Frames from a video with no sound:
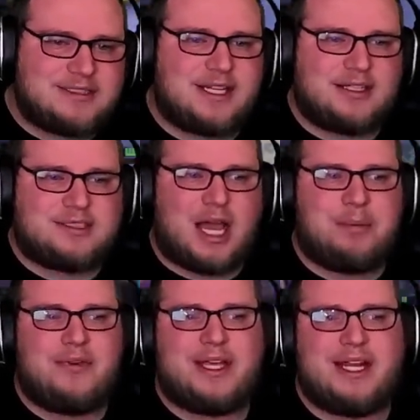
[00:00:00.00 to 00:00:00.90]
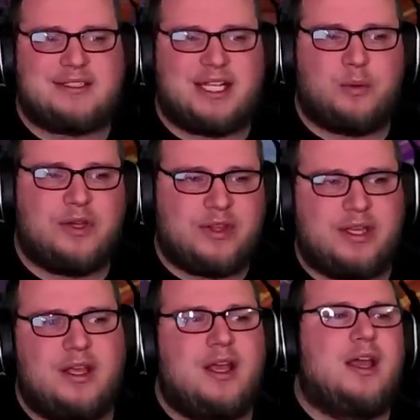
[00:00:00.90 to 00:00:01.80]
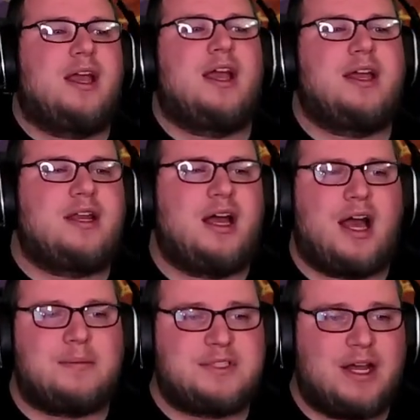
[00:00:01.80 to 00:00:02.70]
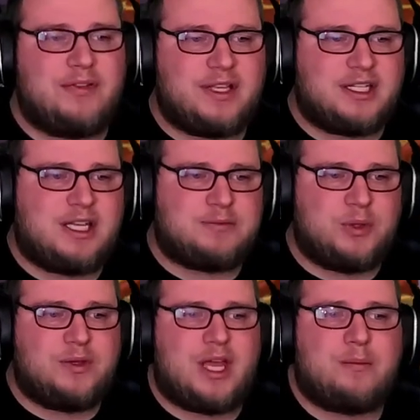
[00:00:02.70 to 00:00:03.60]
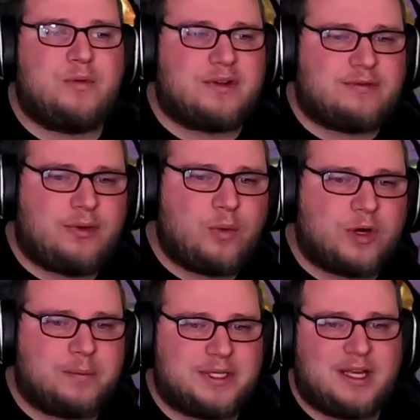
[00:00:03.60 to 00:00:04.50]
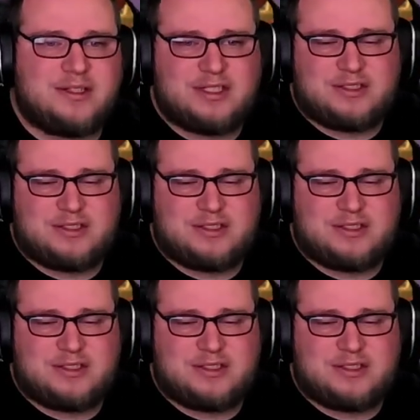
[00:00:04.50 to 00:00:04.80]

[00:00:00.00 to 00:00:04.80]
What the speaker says: stay on top of it. I gotta stay with it. And I'm definitely gonna keep doing that moving forward, because